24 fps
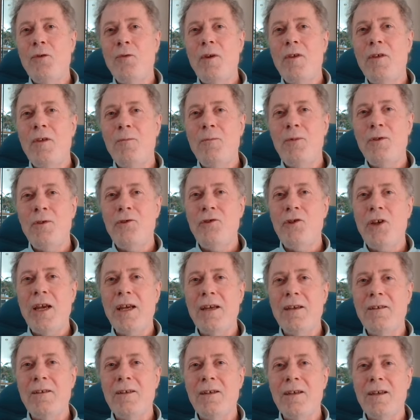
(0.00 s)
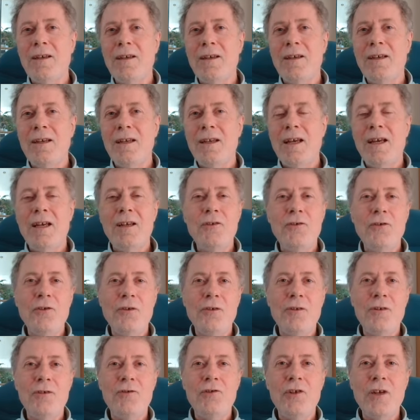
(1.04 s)
with a projector and
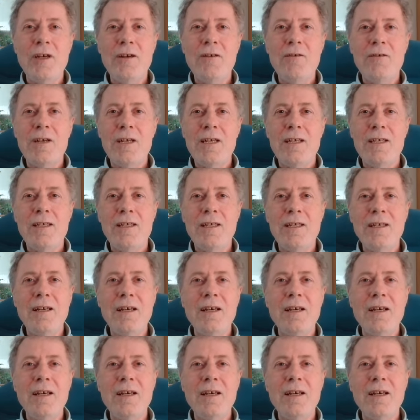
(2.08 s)
you're a generator,